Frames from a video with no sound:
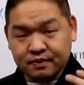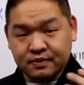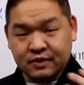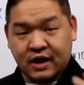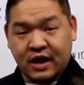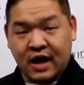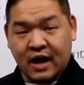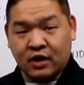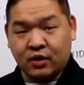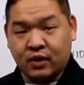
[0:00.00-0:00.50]

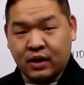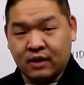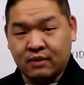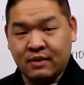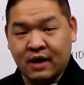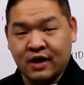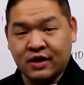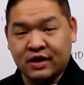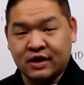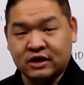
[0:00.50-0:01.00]
the equity
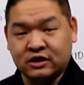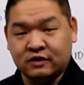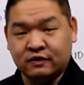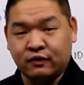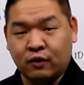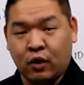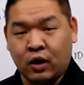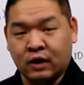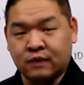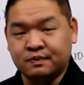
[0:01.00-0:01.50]
method is
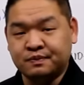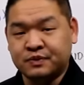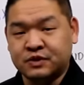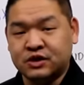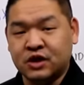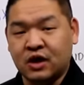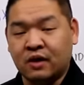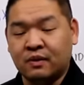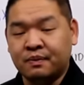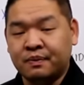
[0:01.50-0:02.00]
for.
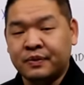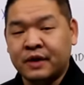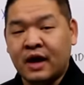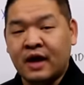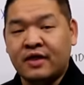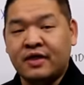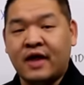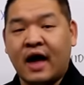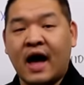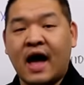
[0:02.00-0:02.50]
So
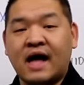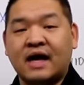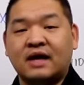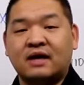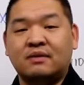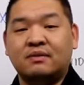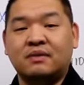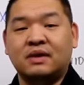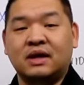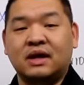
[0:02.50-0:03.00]
that
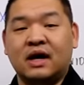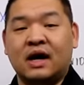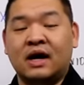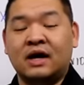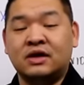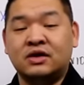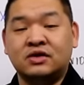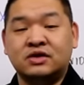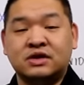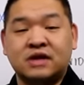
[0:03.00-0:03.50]
can be
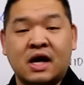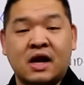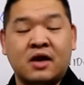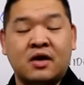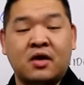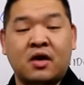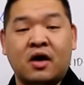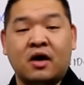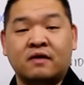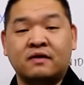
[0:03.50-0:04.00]
understated
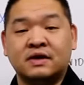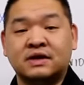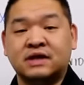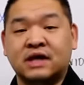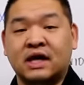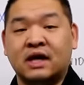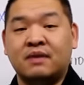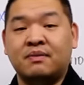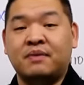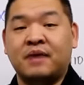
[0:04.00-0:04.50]
and
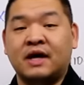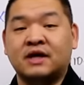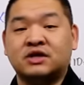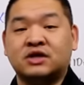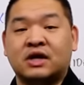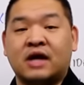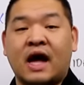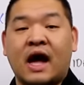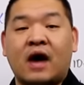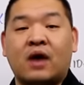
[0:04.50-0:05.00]
overstated
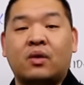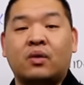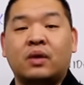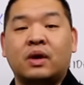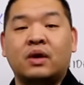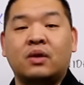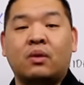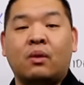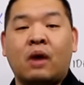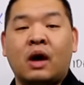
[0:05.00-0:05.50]
based on how
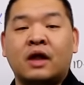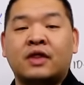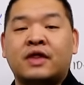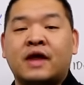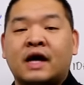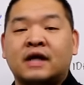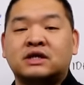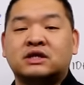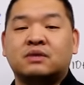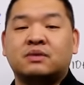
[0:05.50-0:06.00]
we want
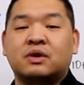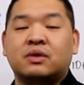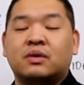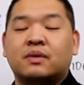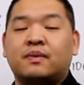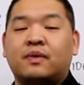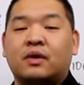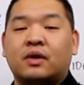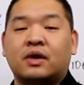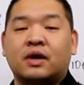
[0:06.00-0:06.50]
that to be
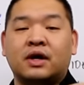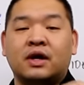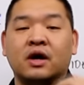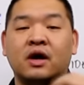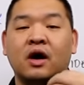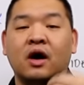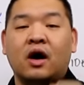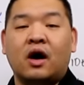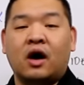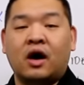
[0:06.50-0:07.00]
reported
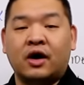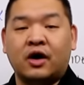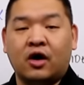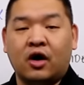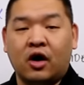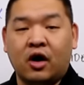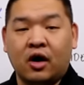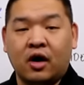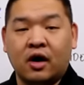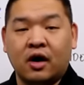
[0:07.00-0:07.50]
on
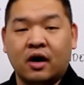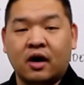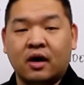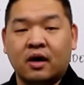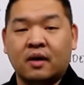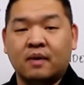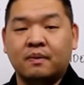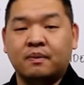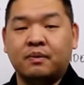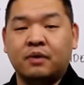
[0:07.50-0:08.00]

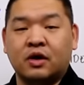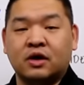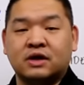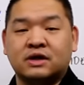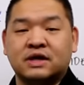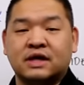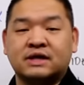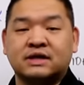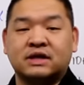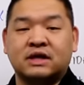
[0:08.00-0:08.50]
our
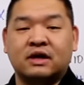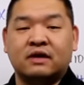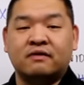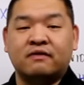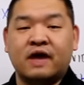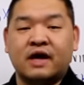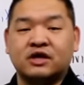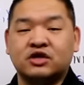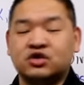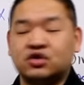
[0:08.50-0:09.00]
books as the
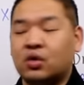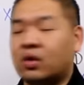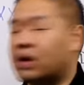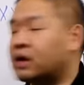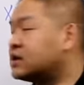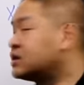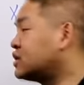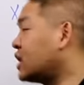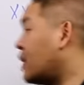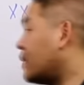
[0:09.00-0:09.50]

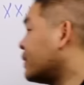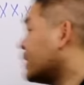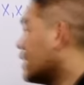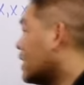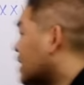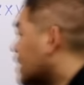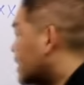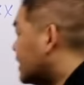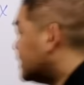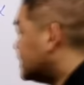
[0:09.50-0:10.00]
investor. So
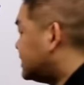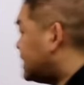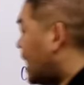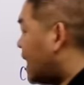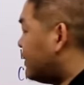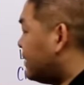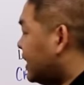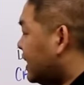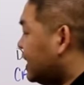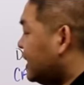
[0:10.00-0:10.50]

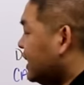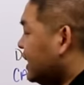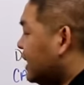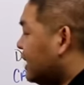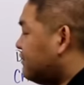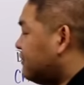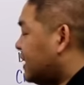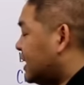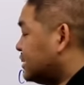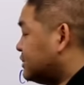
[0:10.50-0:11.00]
Debit,
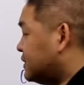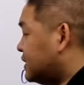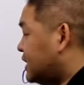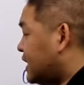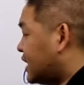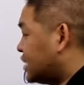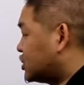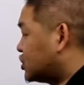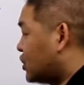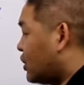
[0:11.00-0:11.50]
investment in
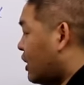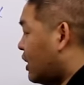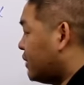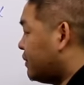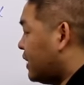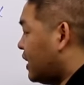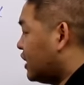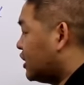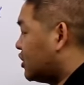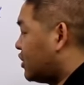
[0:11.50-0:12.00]
X
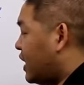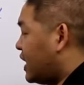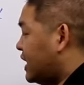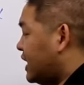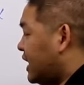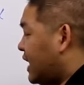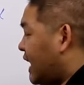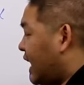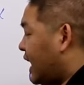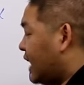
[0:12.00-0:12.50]
Corp,
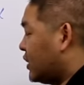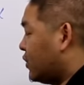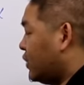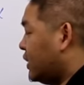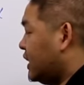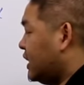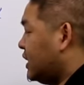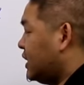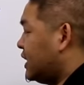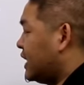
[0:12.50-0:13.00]
credit,
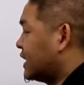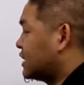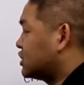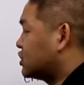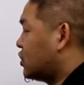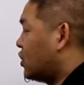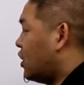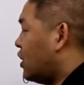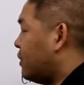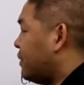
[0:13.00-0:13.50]
equity in X
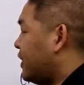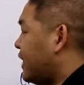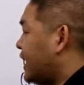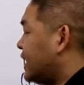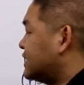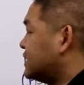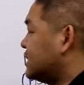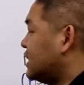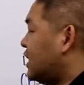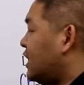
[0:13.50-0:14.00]
Corp.
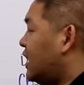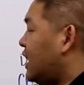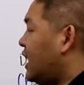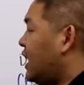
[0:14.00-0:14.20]
That's